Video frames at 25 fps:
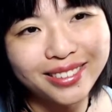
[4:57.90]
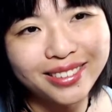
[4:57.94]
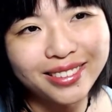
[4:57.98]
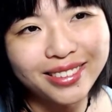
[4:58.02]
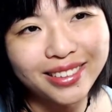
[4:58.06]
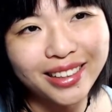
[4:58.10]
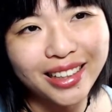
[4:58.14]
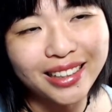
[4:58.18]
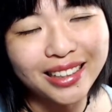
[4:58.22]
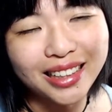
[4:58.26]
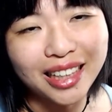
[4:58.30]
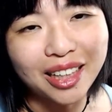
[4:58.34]

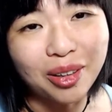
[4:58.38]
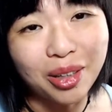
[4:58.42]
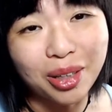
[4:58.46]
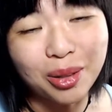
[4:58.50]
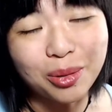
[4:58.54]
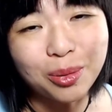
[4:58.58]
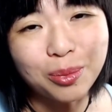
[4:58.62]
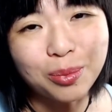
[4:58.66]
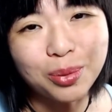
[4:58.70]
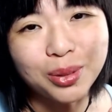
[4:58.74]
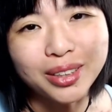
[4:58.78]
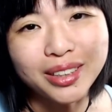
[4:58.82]
That's how I
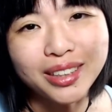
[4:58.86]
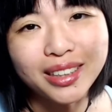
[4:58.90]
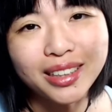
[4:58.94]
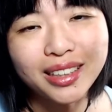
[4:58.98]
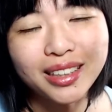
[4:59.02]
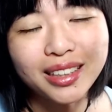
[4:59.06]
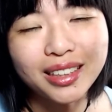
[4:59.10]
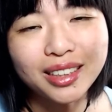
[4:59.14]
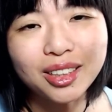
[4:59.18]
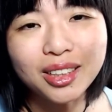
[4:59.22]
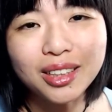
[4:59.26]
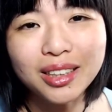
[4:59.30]
would put it.
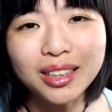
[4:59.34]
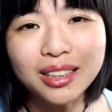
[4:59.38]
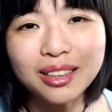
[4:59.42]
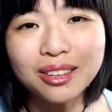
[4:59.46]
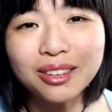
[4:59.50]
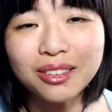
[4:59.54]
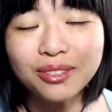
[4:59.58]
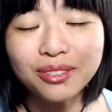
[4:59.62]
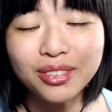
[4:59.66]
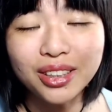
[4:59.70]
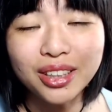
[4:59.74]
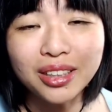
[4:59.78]
It
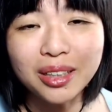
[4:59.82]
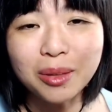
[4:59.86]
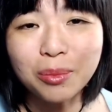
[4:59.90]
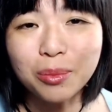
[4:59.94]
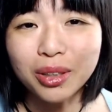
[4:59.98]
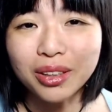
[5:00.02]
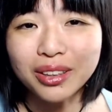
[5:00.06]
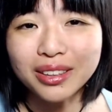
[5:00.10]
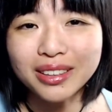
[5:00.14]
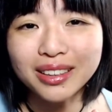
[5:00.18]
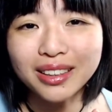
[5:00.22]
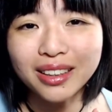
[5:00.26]
looked very
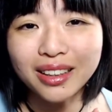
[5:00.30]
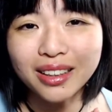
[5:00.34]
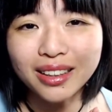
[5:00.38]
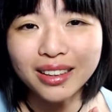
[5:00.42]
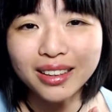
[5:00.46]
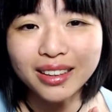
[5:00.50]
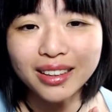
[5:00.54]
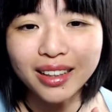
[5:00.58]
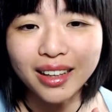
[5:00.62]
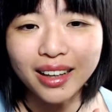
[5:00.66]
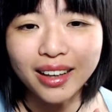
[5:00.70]
modern art,